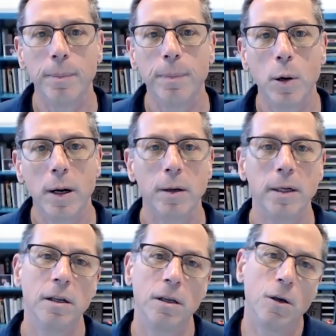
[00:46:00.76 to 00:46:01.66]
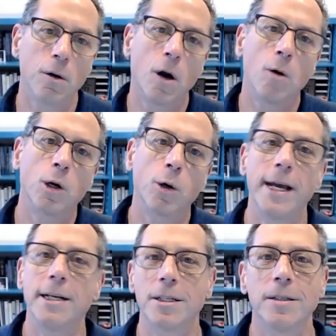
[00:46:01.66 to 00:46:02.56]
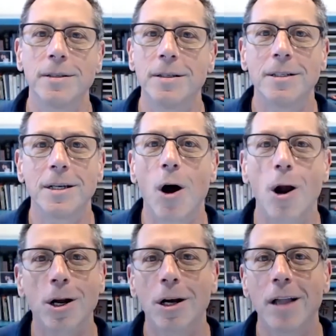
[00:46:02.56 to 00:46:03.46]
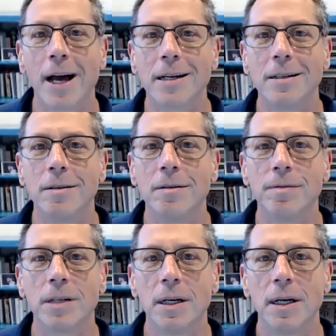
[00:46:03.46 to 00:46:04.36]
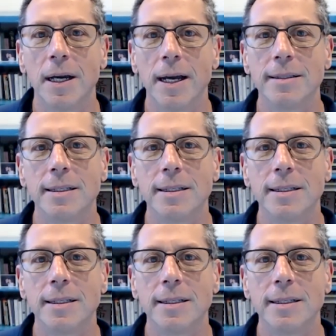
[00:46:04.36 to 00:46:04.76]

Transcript: put your own creations into our collective and